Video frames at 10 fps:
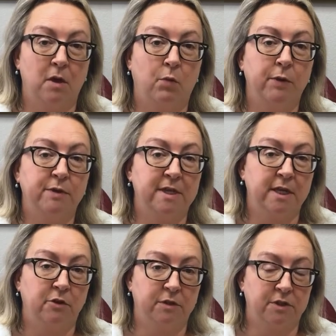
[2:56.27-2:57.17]
we would
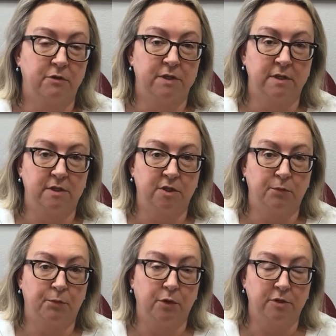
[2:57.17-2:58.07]
take your associate's
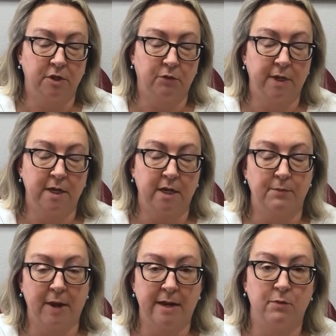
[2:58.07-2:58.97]
degree and
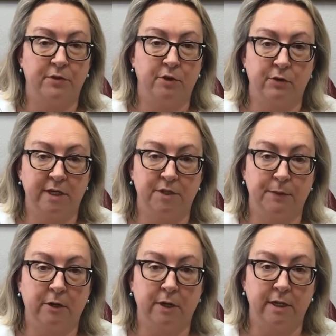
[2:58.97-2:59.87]
combine it with your
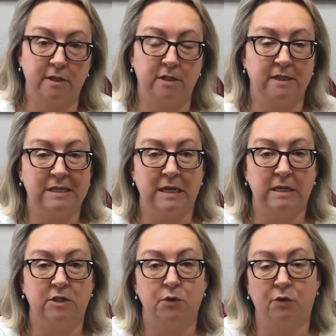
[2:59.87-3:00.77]
experience to
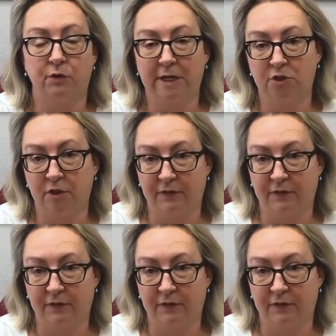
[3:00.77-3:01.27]
send to a credential